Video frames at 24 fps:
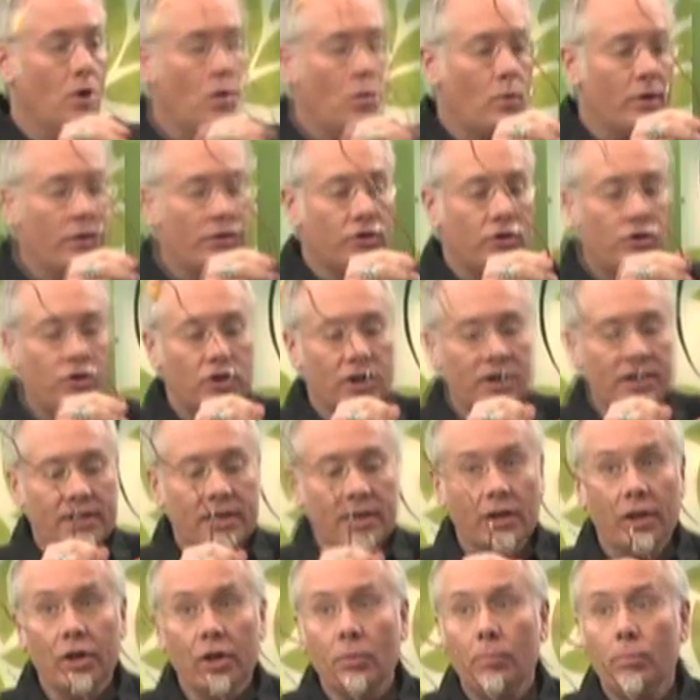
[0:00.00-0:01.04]
with just
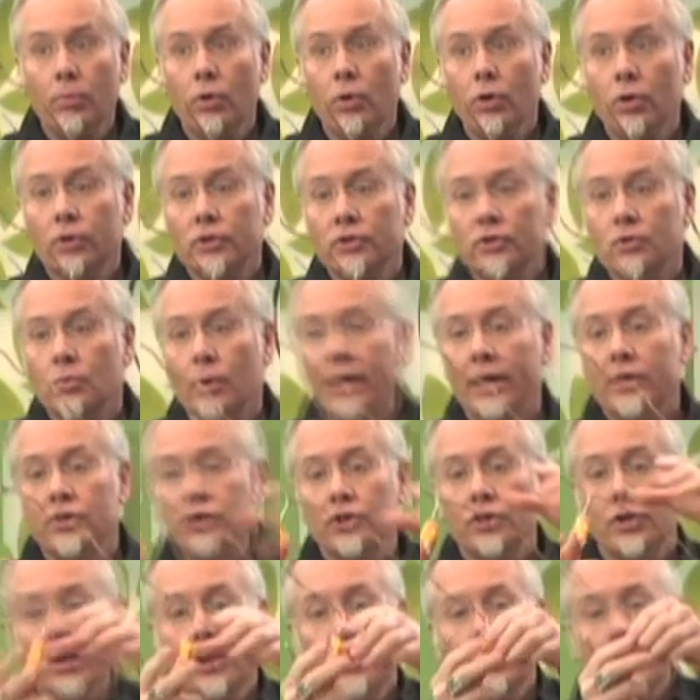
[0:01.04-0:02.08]
the little pull
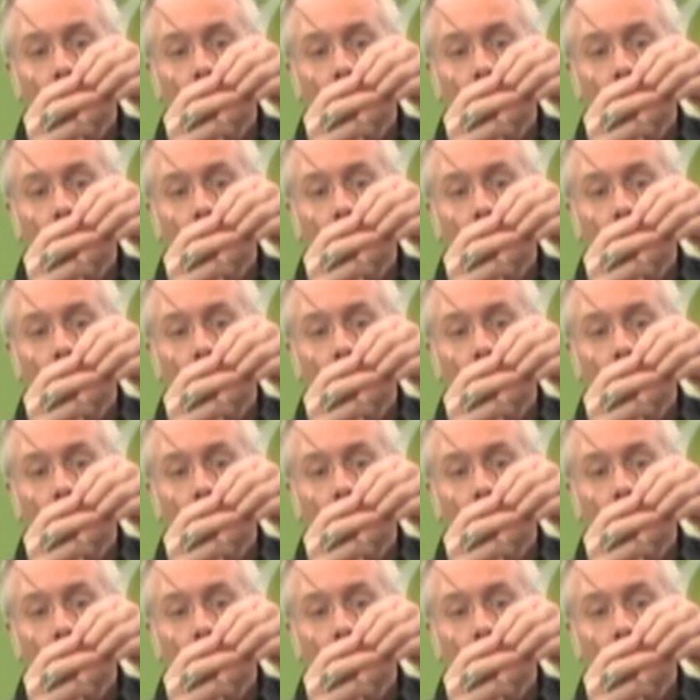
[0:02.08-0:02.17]
switch.